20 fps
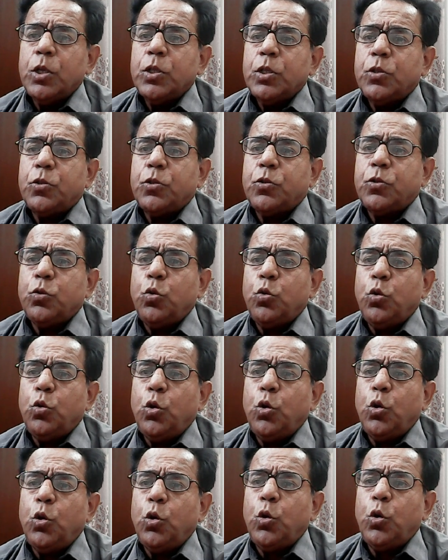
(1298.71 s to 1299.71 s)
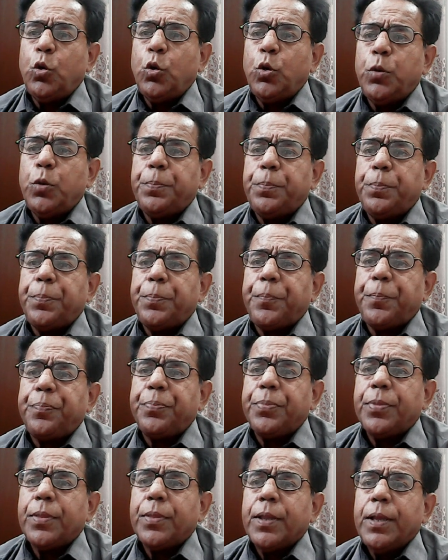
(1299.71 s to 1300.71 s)
so
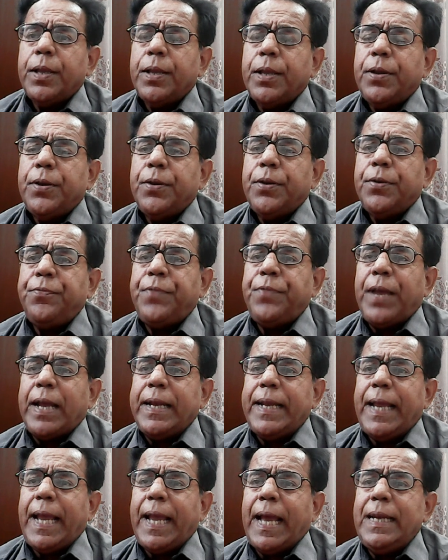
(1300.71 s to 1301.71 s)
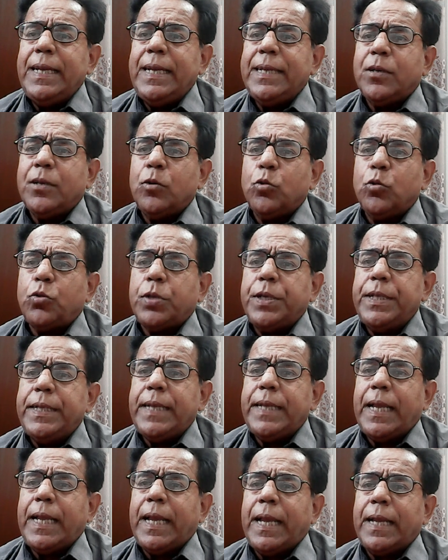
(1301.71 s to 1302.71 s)
when L equal to 3,
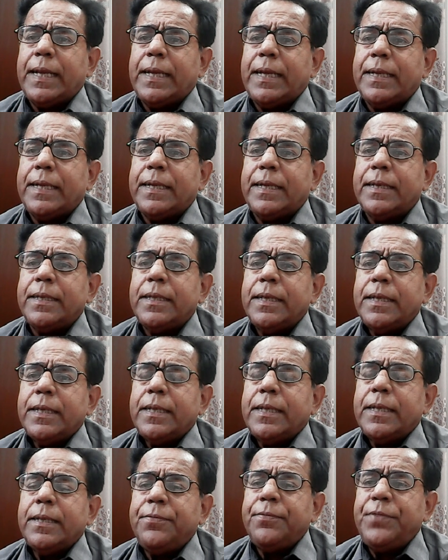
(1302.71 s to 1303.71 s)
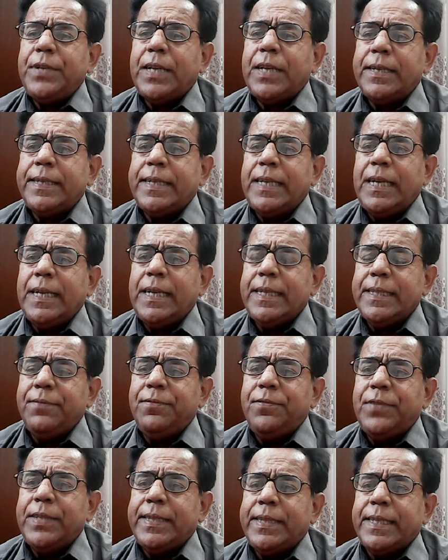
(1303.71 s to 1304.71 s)
we are dealing
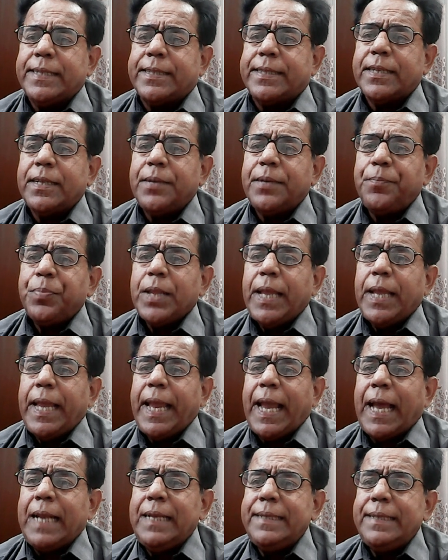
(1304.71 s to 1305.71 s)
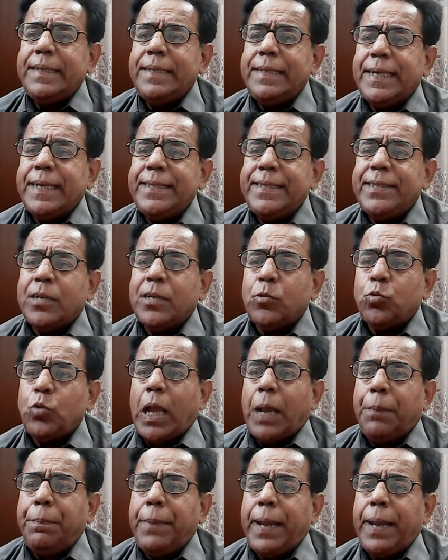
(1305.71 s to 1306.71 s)
with this. LZ is equal to
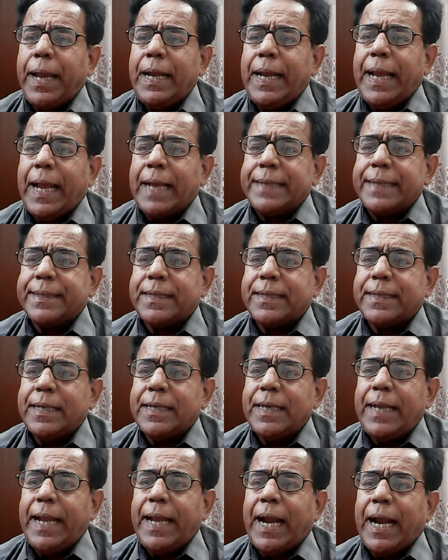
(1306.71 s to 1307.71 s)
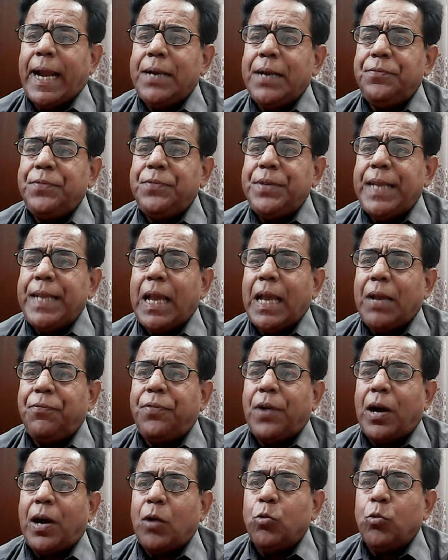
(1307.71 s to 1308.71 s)
MLH cut, and we have
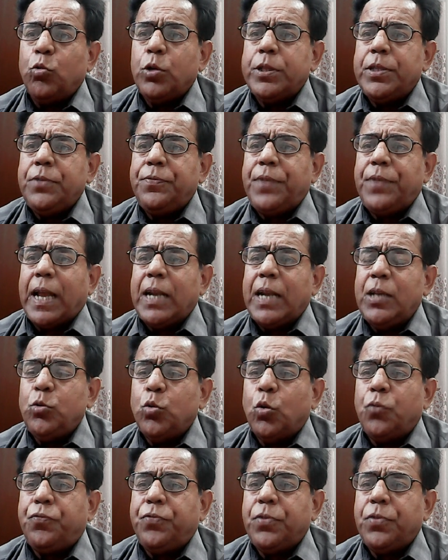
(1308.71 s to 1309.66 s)
found the value of